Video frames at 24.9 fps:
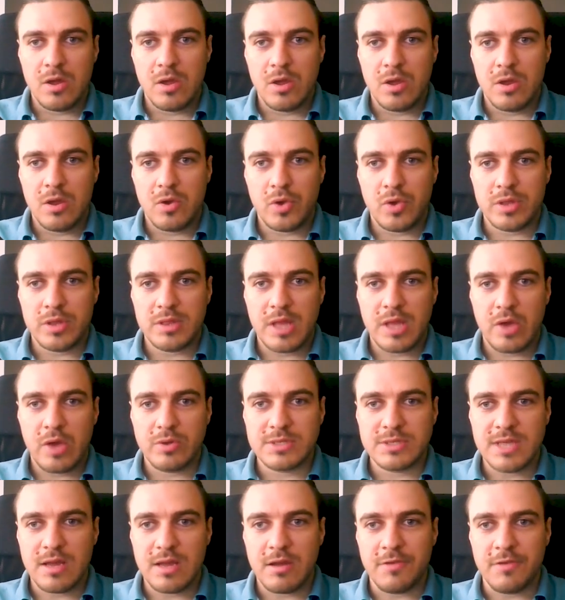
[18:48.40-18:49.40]
Right now
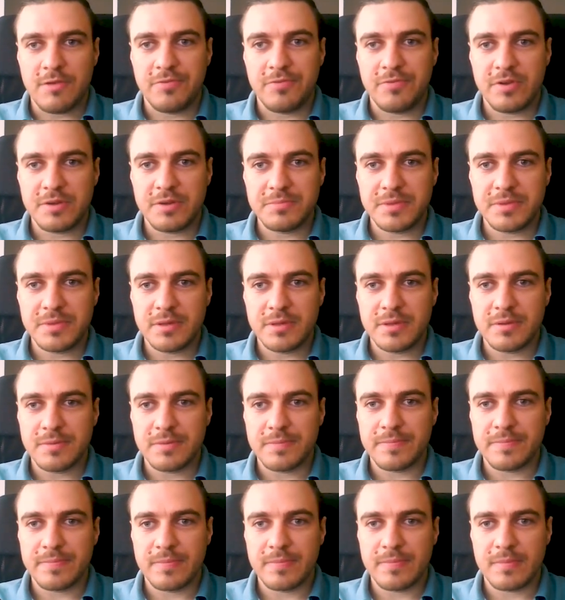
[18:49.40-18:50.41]
it's unconfirmed
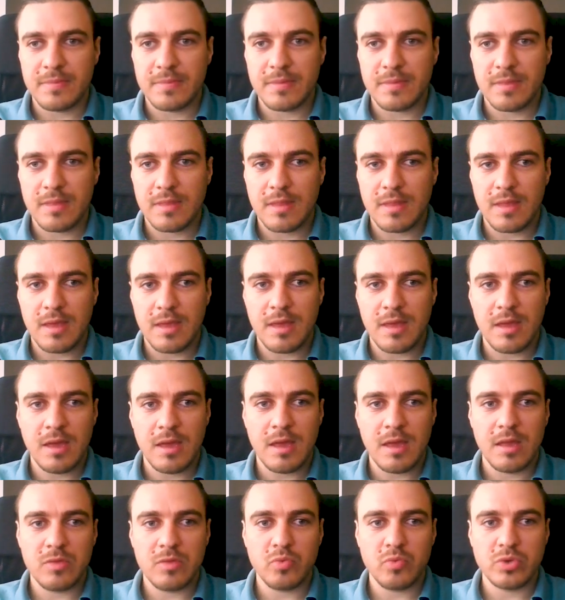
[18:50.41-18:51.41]

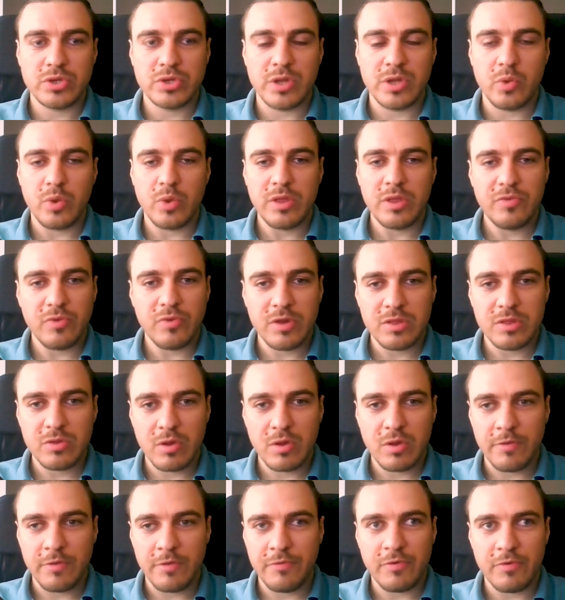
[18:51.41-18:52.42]
and we shall wait for it to
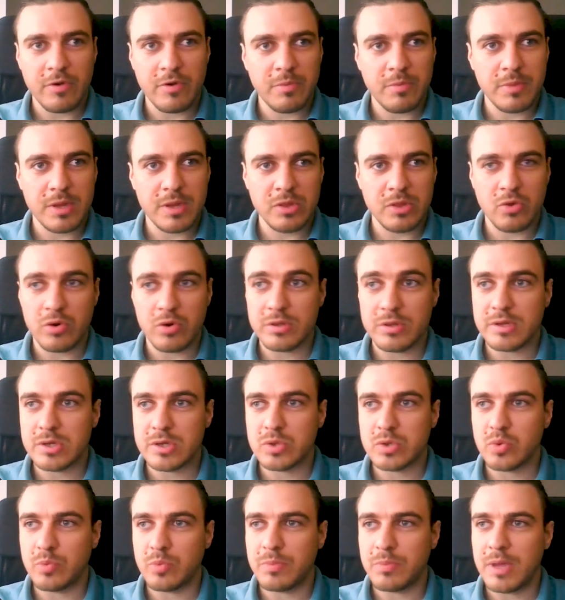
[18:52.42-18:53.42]
confirm in order
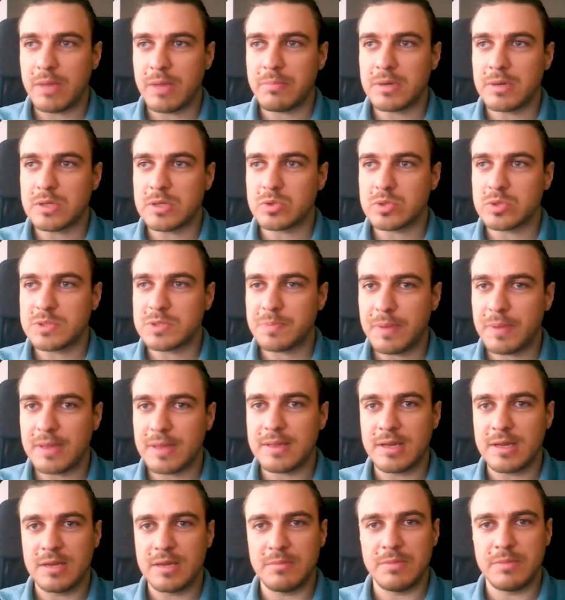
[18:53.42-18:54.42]
to be able to spend
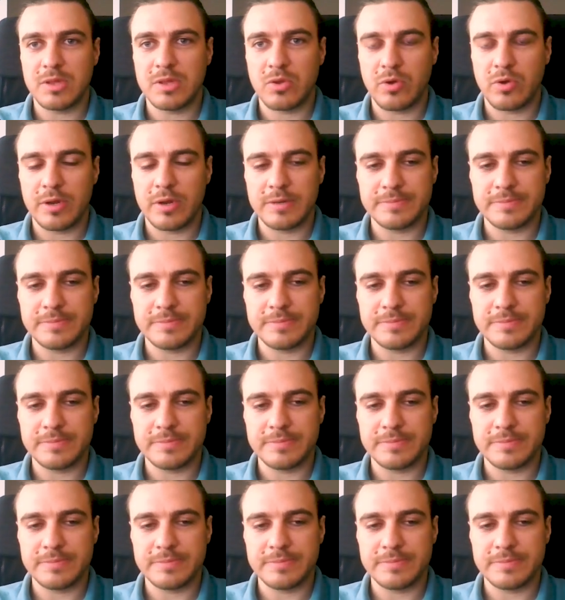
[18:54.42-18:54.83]
any Bitcoin.